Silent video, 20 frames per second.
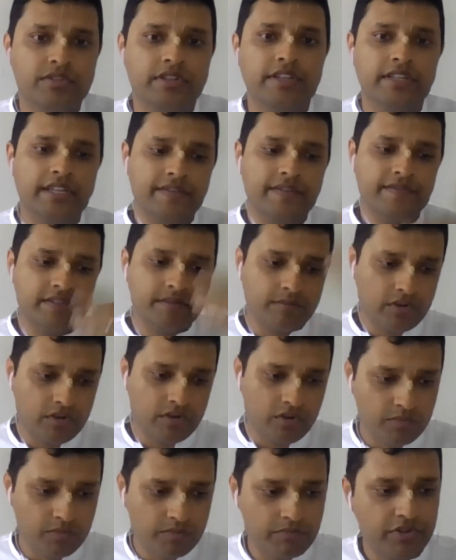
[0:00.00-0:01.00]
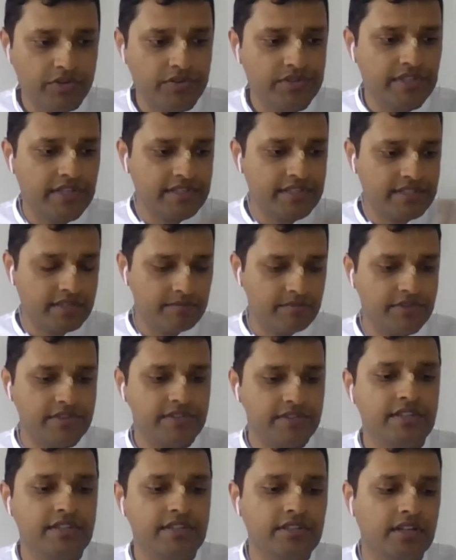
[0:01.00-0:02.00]
And he gives him a whole process and
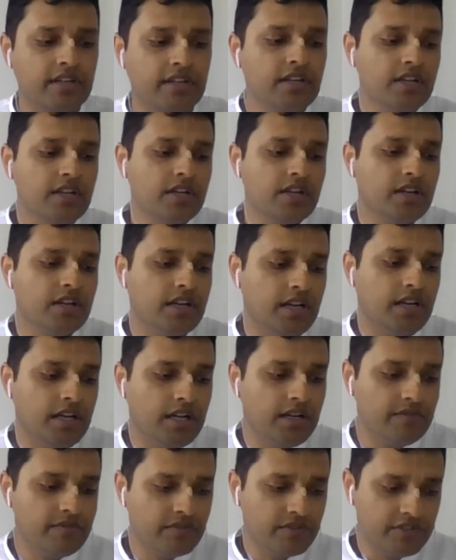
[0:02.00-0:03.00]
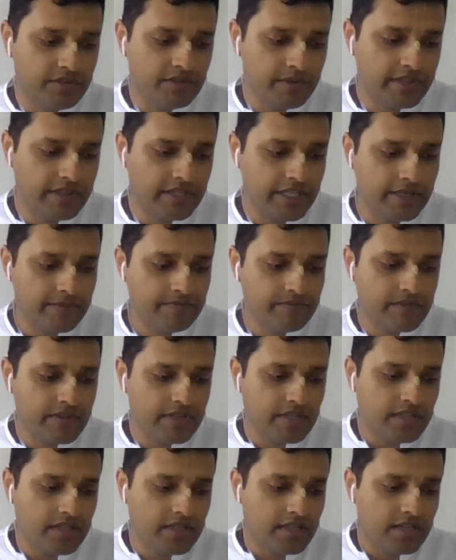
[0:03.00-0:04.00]
procedure for doing that.
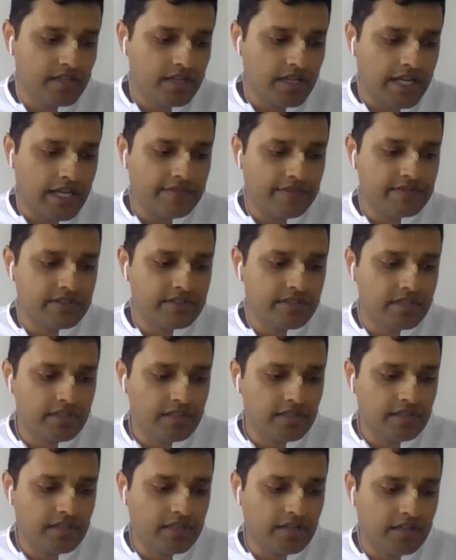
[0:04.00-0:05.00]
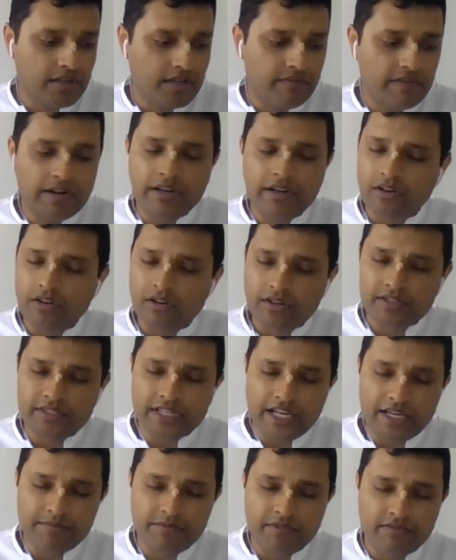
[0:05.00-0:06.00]
After a very long
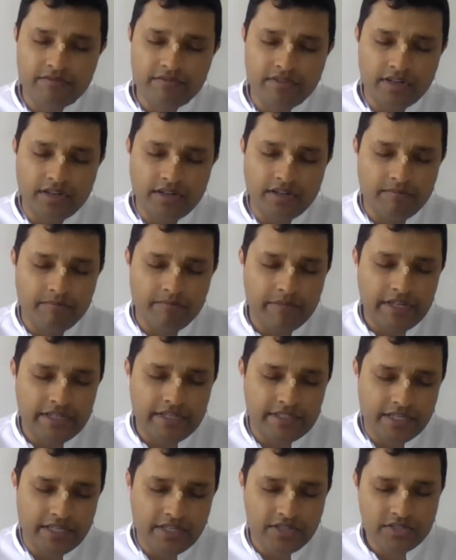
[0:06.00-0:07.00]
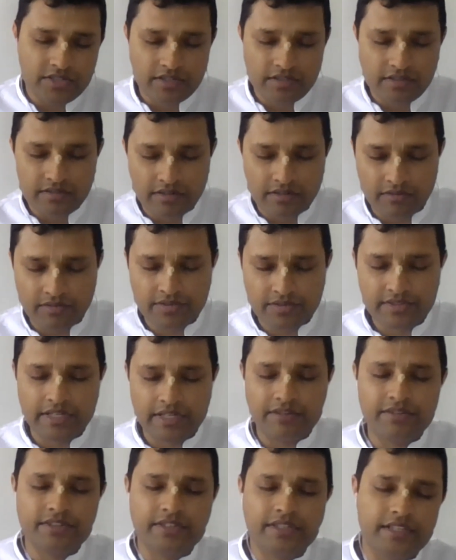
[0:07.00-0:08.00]
time of meditation and
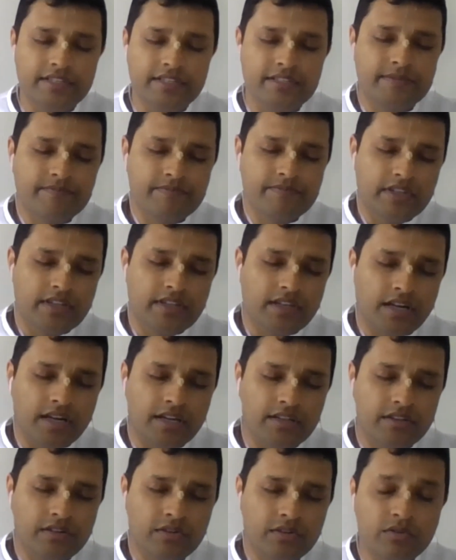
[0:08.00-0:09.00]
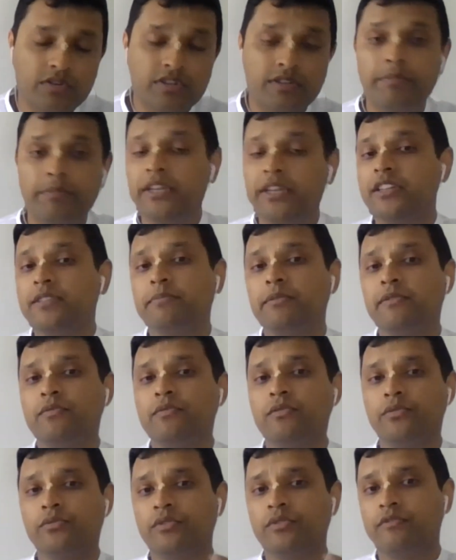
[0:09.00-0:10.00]
austerities, the Lord appears
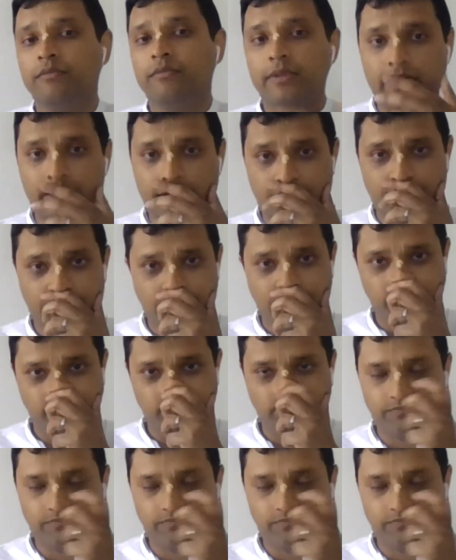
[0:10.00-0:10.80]
before Dhruva Maharaj.